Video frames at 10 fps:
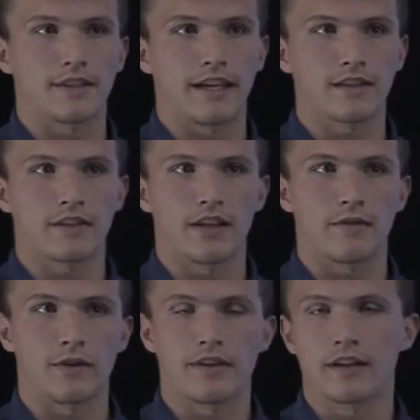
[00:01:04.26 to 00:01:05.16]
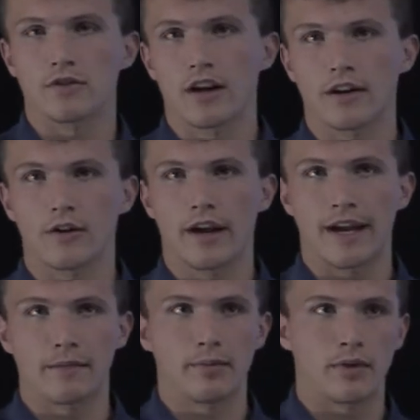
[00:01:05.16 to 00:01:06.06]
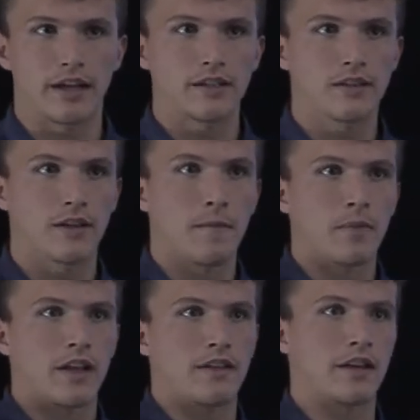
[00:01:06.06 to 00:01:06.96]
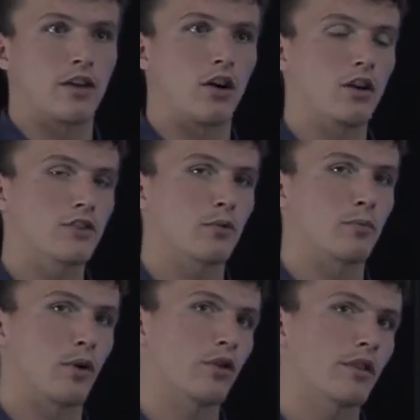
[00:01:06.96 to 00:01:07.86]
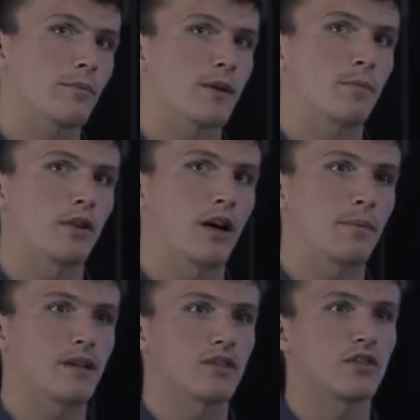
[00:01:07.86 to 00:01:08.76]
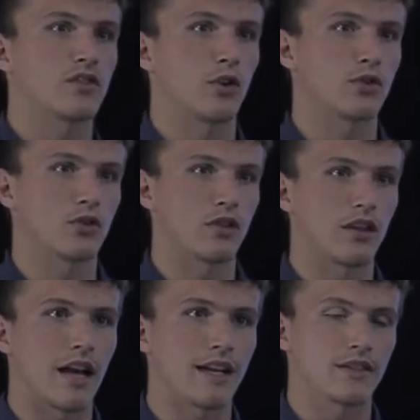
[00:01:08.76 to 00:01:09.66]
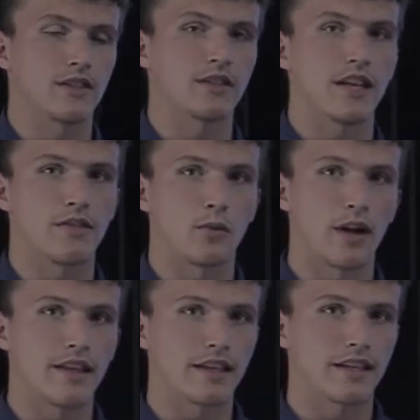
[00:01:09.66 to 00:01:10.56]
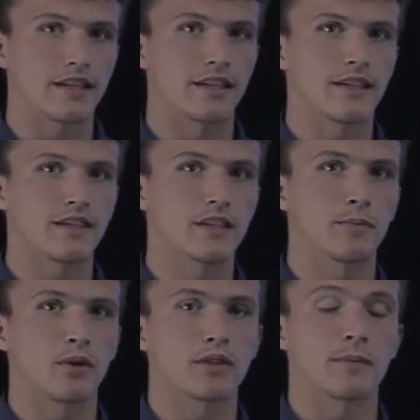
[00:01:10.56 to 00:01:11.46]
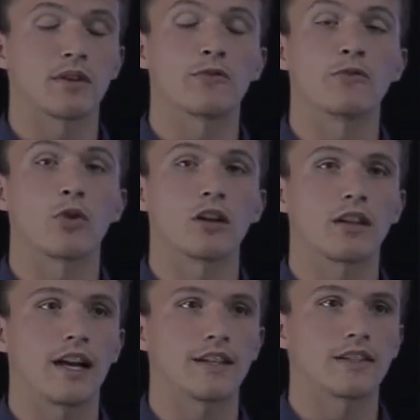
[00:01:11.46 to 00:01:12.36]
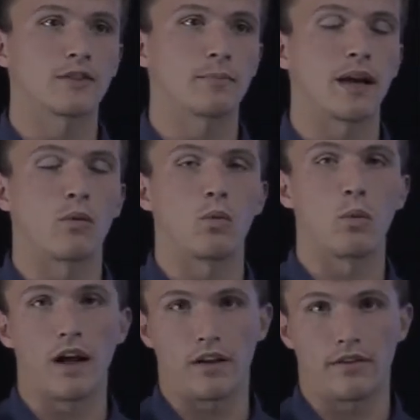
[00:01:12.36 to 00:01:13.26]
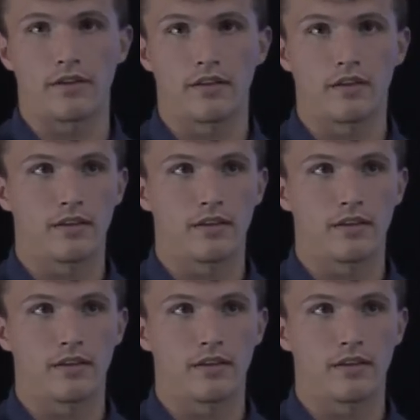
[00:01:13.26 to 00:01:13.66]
the debt slavery that Draco had in place. And then he also broke the people up into social classes. And the way that he did this, he broke them into 4 classes by wealth.